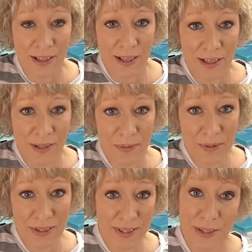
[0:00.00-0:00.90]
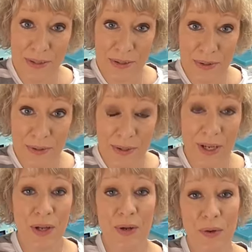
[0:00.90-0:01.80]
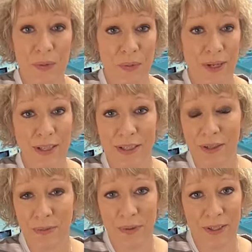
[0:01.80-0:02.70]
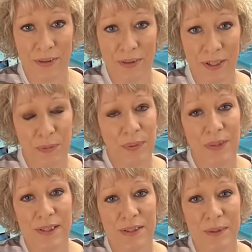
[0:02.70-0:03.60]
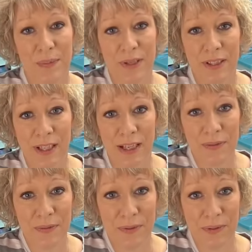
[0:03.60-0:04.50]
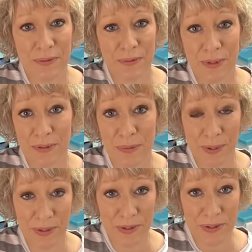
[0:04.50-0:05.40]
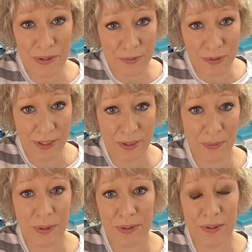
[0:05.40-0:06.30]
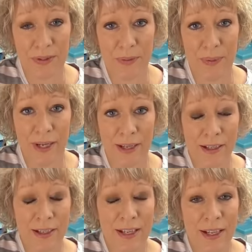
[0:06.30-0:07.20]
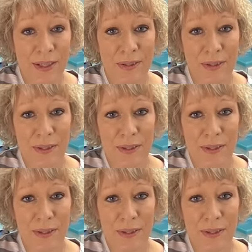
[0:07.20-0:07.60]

I will decide soon when and where I'm going to put these up online for you to purchase if you'd like to purchase a bag. So I